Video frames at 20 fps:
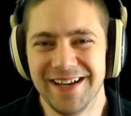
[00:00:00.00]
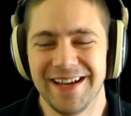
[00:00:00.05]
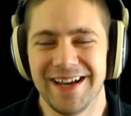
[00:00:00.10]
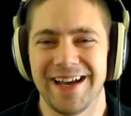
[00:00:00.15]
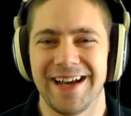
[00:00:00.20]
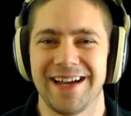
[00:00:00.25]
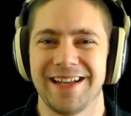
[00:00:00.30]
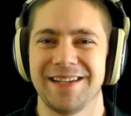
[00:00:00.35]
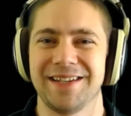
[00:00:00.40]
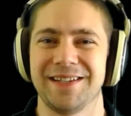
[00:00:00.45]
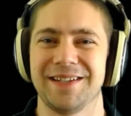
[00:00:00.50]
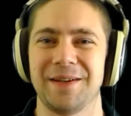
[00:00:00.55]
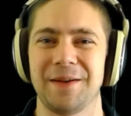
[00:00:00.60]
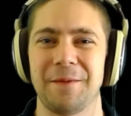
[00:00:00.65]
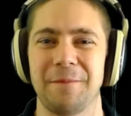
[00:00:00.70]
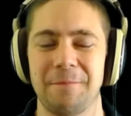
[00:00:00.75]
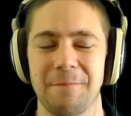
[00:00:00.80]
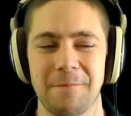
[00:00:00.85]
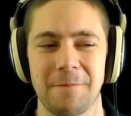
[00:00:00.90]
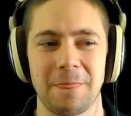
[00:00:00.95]

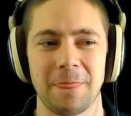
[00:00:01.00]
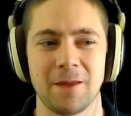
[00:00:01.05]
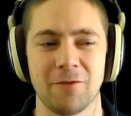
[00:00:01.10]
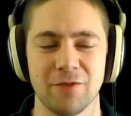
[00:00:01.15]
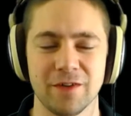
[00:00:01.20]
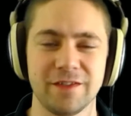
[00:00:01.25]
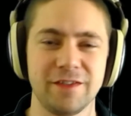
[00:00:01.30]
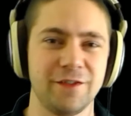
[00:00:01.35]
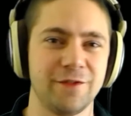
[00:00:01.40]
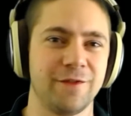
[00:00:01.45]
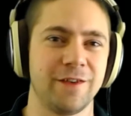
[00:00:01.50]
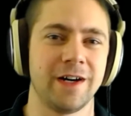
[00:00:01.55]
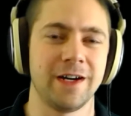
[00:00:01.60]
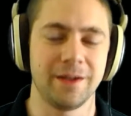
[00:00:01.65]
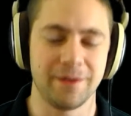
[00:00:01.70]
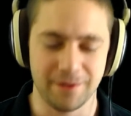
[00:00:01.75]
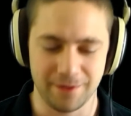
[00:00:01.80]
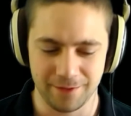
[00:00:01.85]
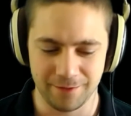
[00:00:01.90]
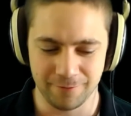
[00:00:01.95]
And once you
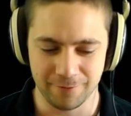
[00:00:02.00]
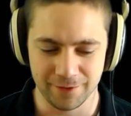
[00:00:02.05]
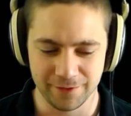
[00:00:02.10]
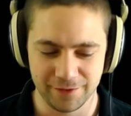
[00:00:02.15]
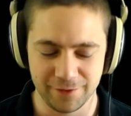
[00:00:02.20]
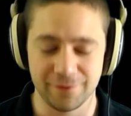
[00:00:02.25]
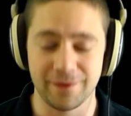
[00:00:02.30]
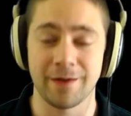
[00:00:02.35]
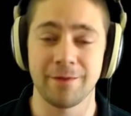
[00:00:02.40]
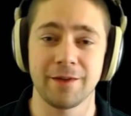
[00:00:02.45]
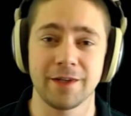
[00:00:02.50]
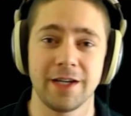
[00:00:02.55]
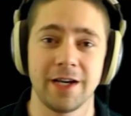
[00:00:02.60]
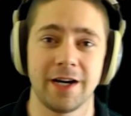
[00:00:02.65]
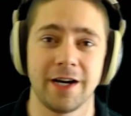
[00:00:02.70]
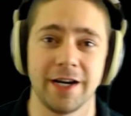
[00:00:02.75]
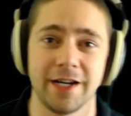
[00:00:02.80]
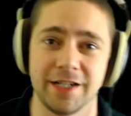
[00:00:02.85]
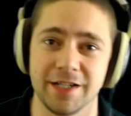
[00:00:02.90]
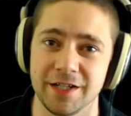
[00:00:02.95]
found the
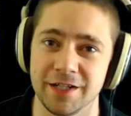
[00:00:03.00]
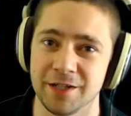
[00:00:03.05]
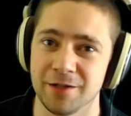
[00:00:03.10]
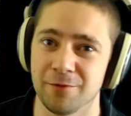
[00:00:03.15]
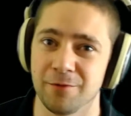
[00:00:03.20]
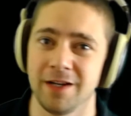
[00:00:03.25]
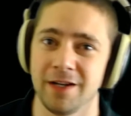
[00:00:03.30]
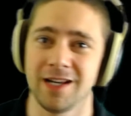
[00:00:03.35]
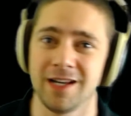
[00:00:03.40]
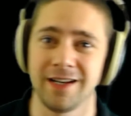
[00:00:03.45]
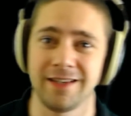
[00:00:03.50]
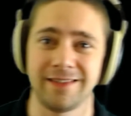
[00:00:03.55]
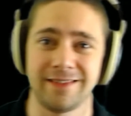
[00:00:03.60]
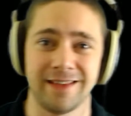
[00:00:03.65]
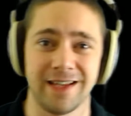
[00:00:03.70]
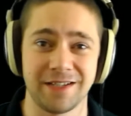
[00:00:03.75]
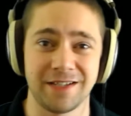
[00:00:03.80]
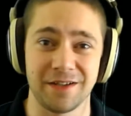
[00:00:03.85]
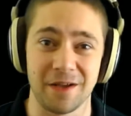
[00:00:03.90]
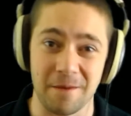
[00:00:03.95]
guide, you realize
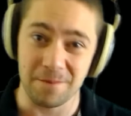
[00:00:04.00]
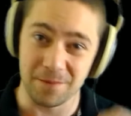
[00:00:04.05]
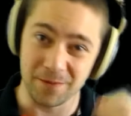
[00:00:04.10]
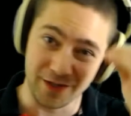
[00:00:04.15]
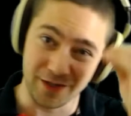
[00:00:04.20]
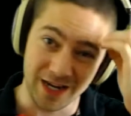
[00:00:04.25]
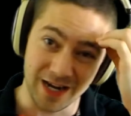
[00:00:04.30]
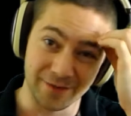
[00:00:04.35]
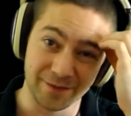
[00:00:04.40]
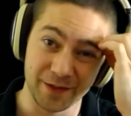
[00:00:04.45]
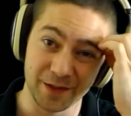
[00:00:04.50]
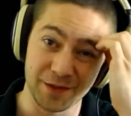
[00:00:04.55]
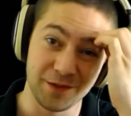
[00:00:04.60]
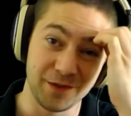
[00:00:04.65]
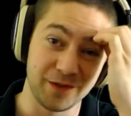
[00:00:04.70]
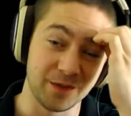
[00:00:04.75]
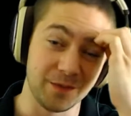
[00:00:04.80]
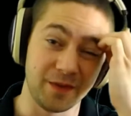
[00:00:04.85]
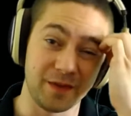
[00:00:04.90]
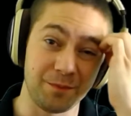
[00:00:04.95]
that you have to do
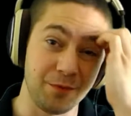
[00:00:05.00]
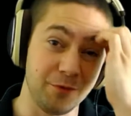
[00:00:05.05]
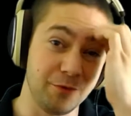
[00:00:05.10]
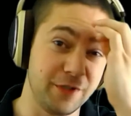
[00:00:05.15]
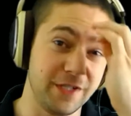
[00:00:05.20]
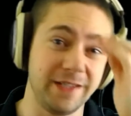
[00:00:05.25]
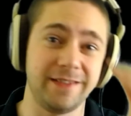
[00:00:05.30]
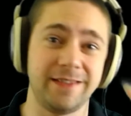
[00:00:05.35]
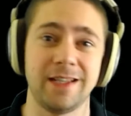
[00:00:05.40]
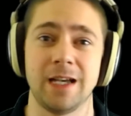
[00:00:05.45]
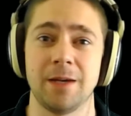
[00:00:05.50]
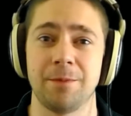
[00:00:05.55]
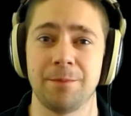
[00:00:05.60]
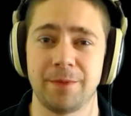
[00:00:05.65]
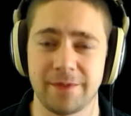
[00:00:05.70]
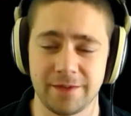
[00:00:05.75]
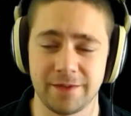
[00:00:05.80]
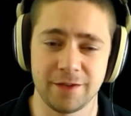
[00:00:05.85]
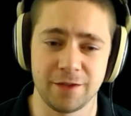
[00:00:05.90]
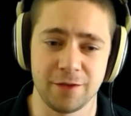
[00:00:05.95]
some spooky
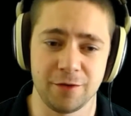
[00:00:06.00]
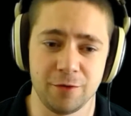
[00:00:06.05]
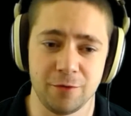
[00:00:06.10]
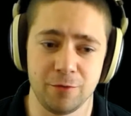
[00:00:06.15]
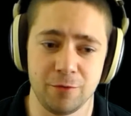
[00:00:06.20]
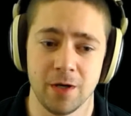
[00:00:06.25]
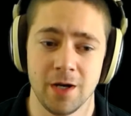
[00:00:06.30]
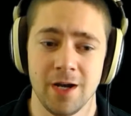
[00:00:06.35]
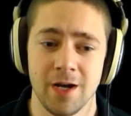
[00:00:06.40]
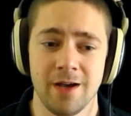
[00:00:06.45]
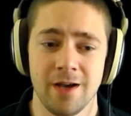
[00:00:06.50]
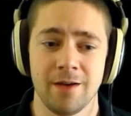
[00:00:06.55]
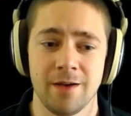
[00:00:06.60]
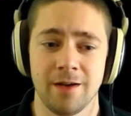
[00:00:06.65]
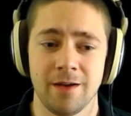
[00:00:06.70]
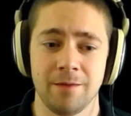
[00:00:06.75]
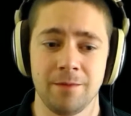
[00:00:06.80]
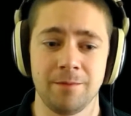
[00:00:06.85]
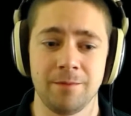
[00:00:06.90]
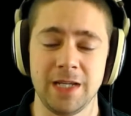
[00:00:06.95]
steps to
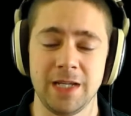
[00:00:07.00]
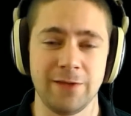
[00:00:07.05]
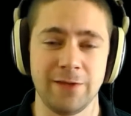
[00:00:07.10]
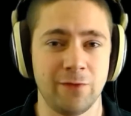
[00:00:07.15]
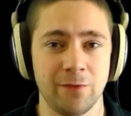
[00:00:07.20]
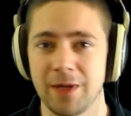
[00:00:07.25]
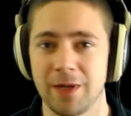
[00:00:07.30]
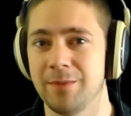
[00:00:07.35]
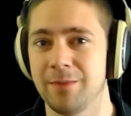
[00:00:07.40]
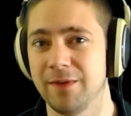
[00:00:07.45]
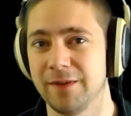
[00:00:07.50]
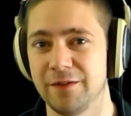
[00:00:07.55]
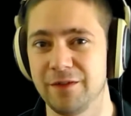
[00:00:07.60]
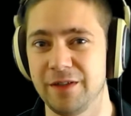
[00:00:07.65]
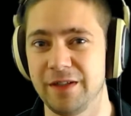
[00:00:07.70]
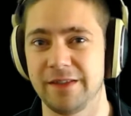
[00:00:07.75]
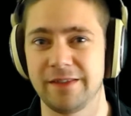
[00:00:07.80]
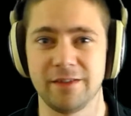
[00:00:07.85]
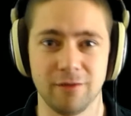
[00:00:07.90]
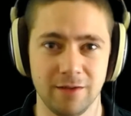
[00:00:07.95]
even be able to
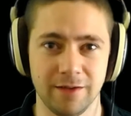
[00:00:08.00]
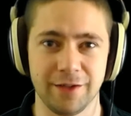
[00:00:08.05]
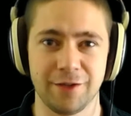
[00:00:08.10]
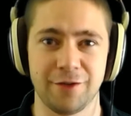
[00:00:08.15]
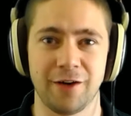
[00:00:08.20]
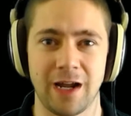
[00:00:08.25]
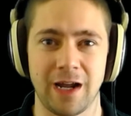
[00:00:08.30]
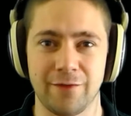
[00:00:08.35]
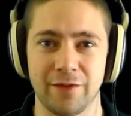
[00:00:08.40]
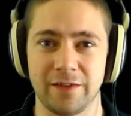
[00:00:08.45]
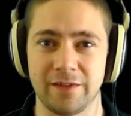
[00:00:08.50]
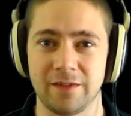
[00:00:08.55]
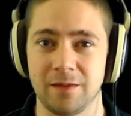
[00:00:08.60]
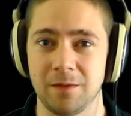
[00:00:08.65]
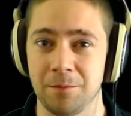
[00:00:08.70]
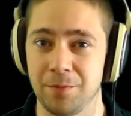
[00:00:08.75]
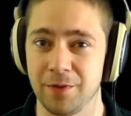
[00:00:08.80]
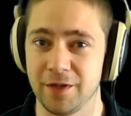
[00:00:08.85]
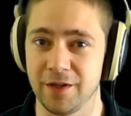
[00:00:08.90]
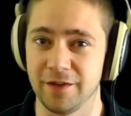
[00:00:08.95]
install the drivers,
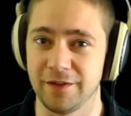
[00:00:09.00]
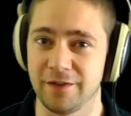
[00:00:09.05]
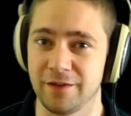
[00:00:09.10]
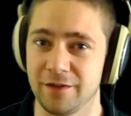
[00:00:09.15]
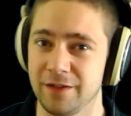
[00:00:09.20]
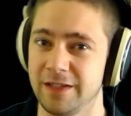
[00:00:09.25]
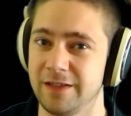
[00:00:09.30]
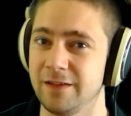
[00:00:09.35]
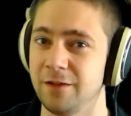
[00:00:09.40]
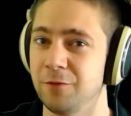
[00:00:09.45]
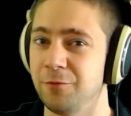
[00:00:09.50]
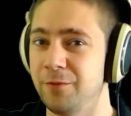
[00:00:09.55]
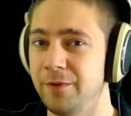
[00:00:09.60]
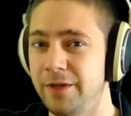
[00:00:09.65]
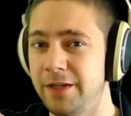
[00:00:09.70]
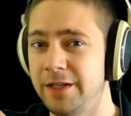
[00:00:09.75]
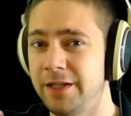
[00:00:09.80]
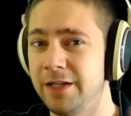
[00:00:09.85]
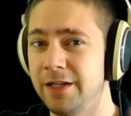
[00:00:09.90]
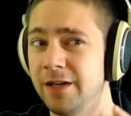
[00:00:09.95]
because you need
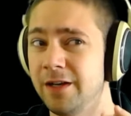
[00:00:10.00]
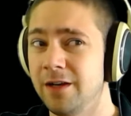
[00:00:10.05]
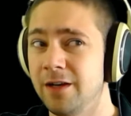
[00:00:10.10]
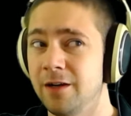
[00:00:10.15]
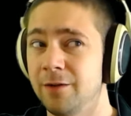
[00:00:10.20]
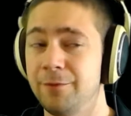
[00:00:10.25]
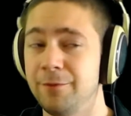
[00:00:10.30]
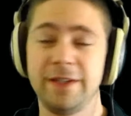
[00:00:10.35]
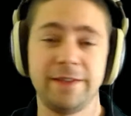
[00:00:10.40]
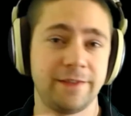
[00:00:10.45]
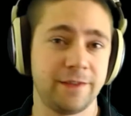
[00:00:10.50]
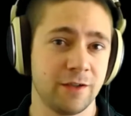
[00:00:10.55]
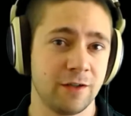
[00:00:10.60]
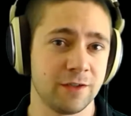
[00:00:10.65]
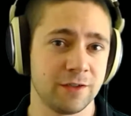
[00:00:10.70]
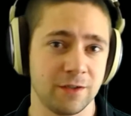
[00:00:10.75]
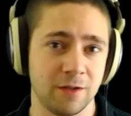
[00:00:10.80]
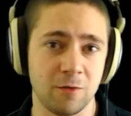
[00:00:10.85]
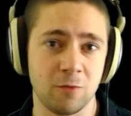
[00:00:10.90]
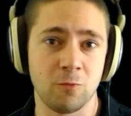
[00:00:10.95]
to
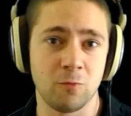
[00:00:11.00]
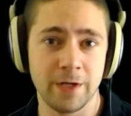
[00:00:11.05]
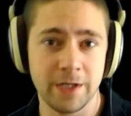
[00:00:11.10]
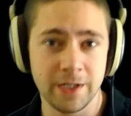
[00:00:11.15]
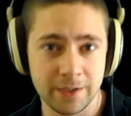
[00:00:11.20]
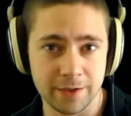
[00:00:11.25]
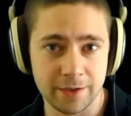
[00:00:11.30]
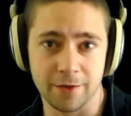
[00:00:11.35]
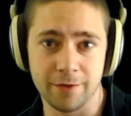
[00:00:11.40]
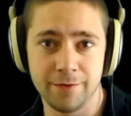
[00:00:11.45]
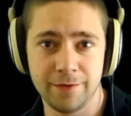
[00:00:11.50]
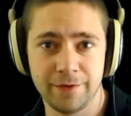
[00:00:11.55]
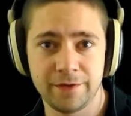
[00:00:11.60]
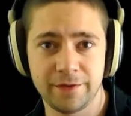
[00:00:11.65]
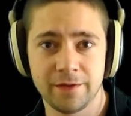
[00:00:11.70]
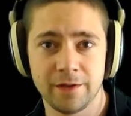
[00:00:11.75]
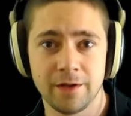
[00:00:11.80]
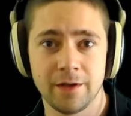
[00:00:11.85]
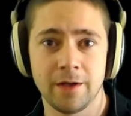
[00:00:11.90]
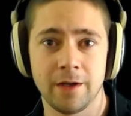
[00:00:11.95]
restart
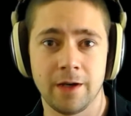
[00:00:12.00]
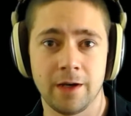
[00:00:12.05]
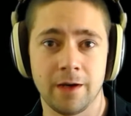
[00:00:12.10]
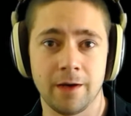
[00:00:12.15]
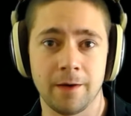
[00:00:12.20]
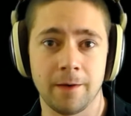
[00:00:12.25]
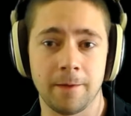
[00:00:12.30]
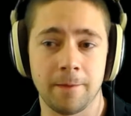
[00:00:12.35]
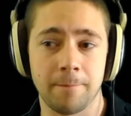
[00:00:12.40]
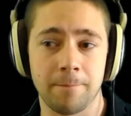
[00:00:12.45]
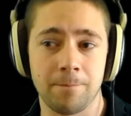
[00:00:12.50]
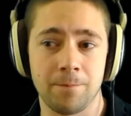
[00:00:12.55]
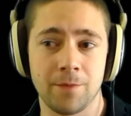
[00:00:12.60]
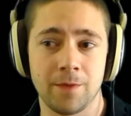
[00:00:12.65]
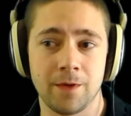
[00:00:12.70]
Windows and